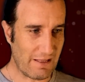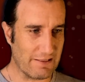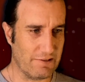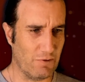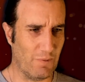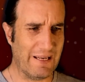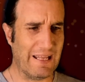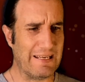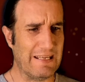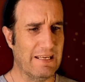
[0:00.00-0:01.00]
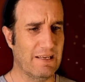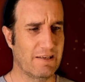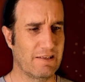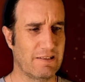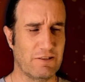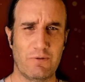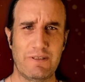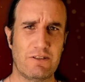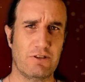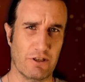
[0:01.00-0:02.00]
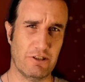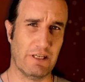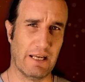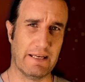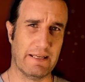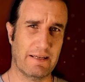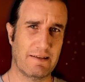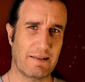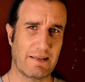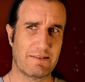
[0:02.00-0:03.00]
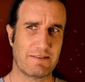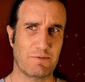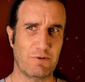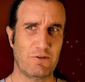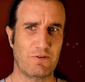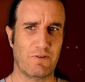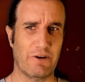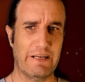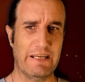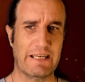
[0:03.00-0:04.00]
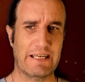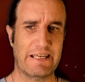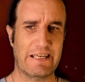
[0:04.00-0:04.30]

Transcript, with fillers: And so one lady is always a dodgy lady, like someone who's very